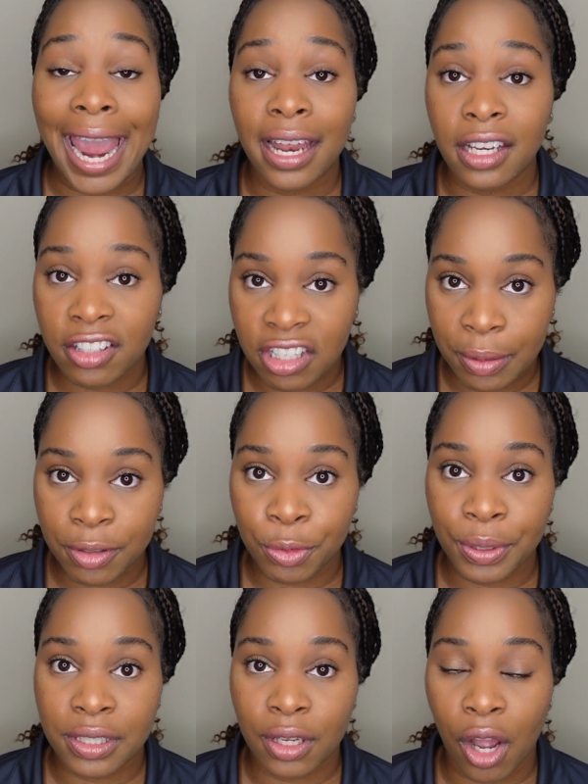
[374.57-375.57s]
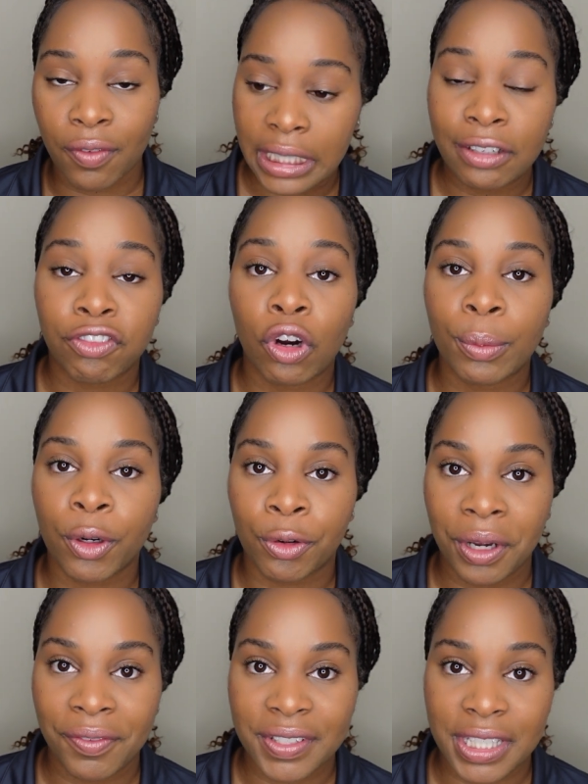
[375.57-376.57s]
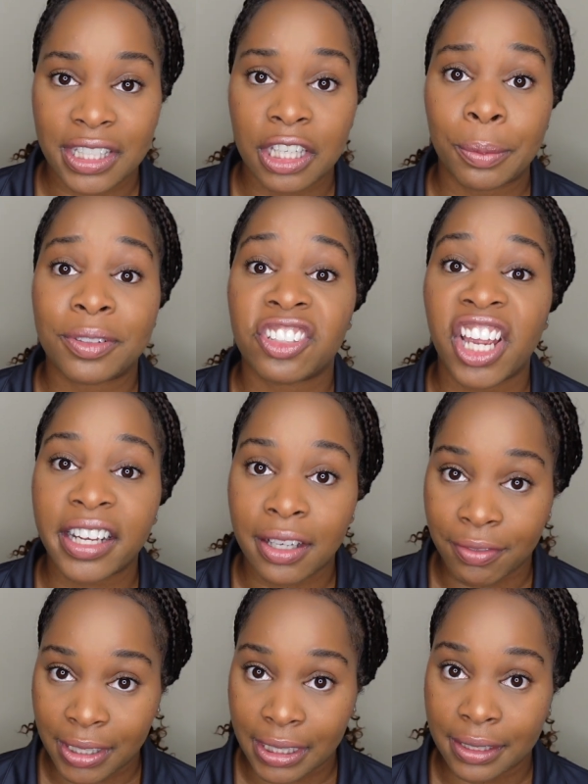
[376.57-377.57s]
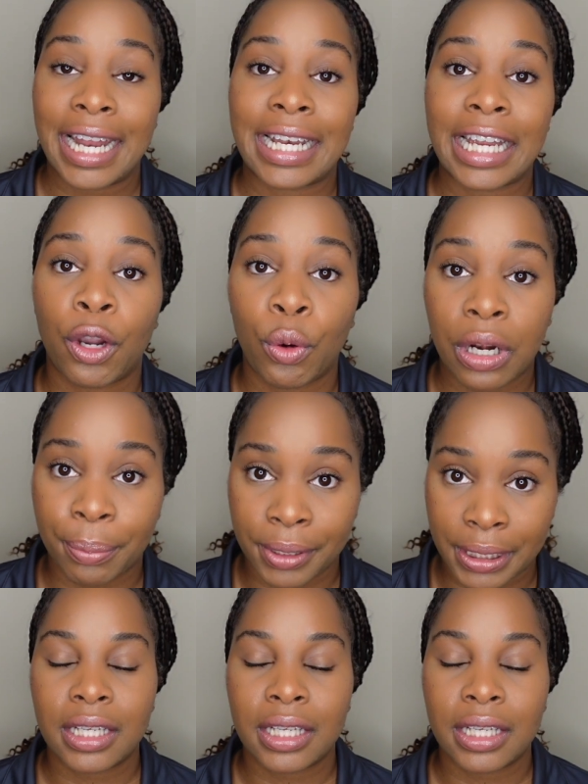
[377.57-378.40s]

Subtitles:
and attempt to resolve informal grievances objectively and equitably.